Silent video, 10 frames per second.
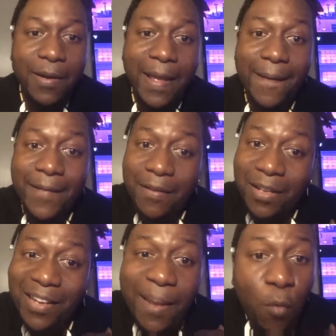
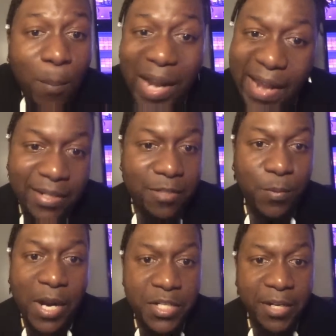The label blocked this
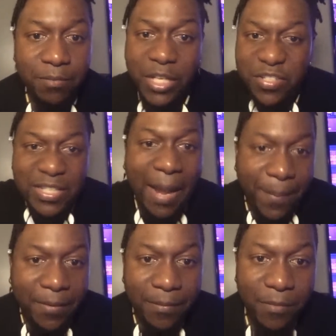project. They
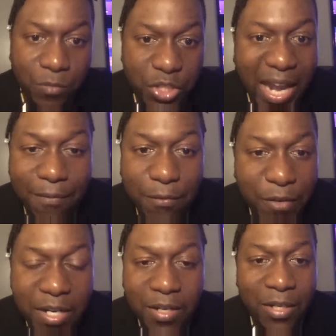stopped it. She have
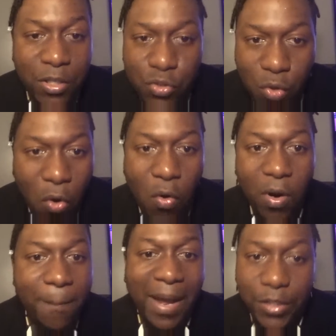a
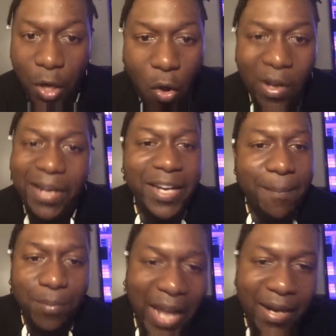song about the whole, they
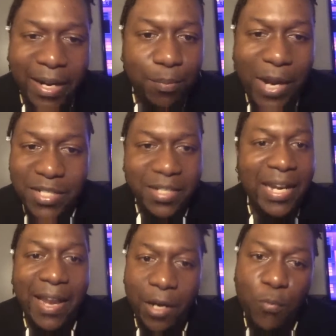blocked that project.
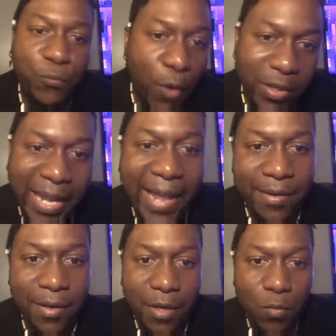They're like, no, fuck that.
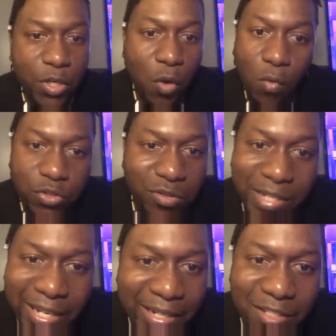We don't want you to
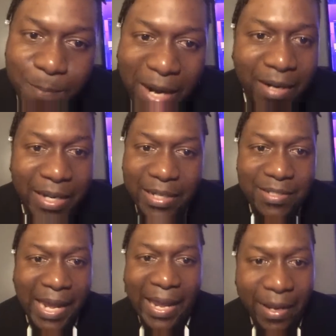get inspired
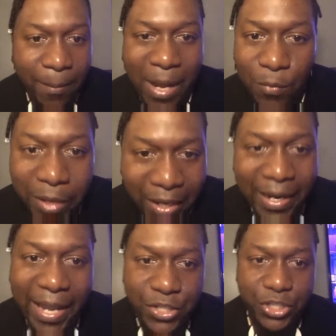niggas out here about none of
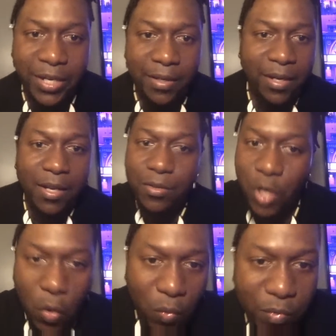that shit.
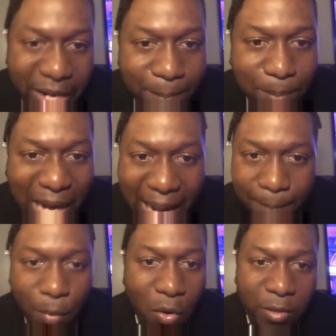No, they
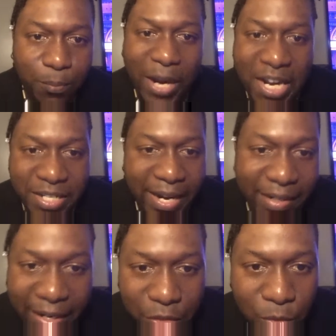blackballed the
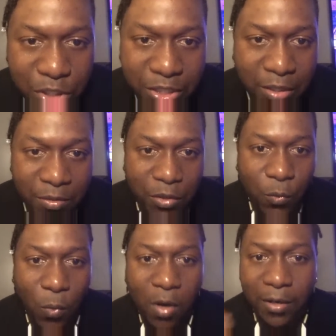project. They throw this shit under the
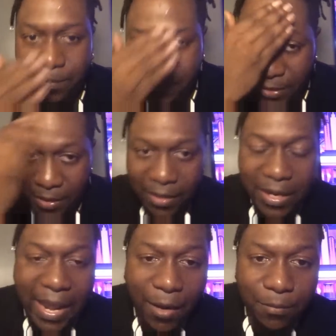water.
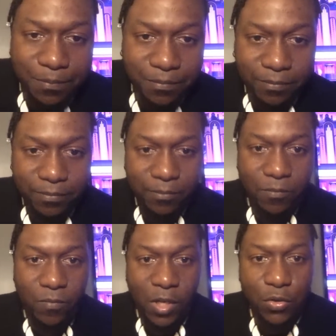Now,
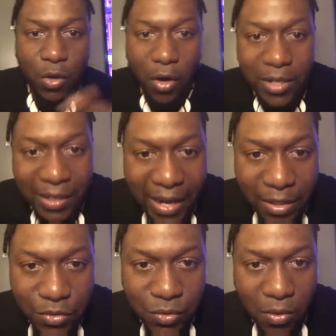you heard the
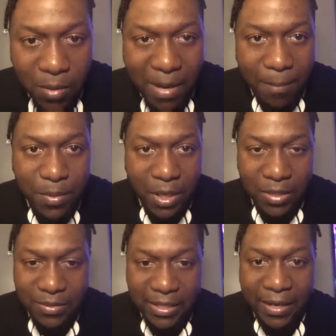latest song about
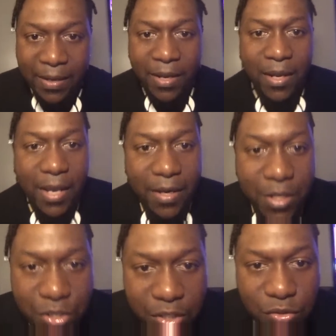Beyonce, and
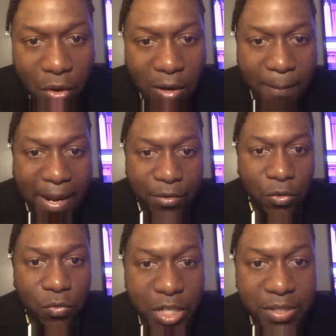then she's talk about the
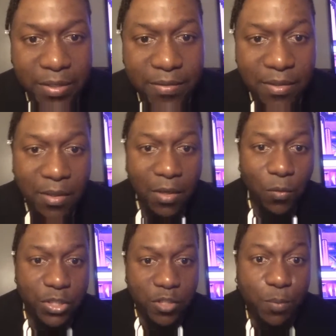Orishas,
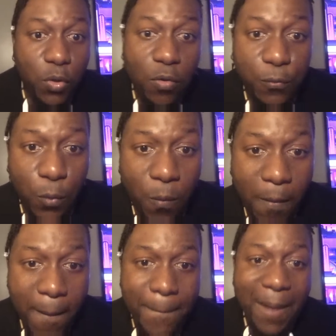which is beautiful.
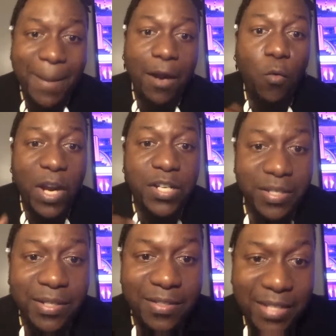But my
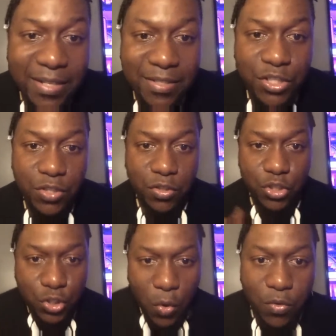question is this, is just to
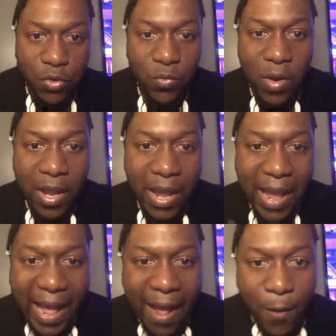show you
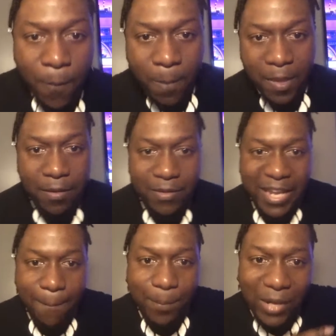how
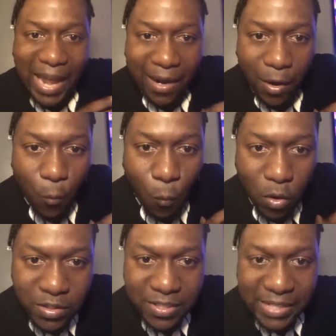they block
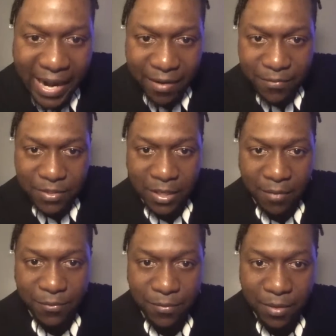one side of
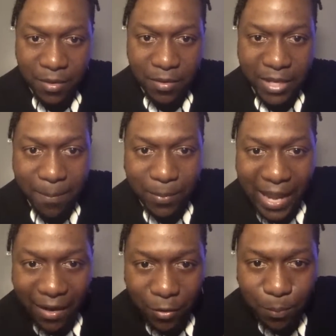stuff. They
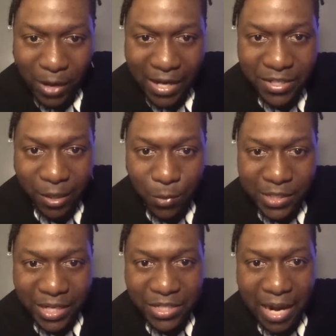block her project with
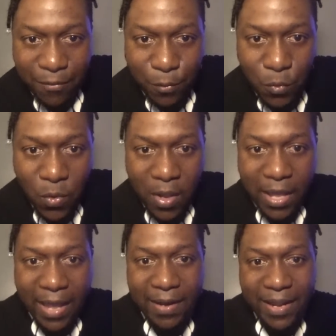Déjà Vu,
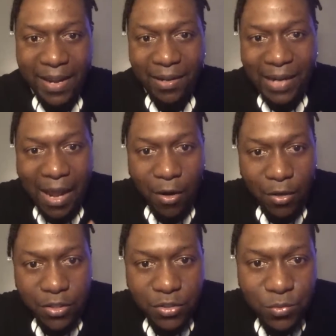and they allow
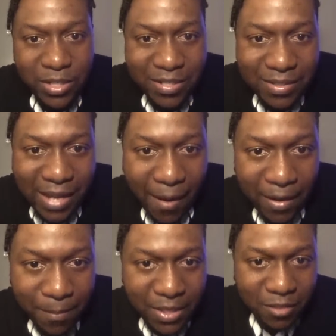her to do this now.
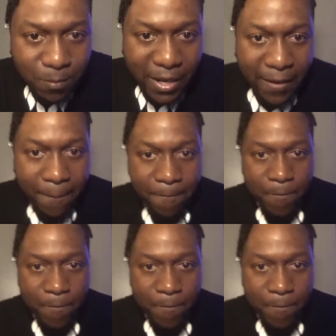Let me explain.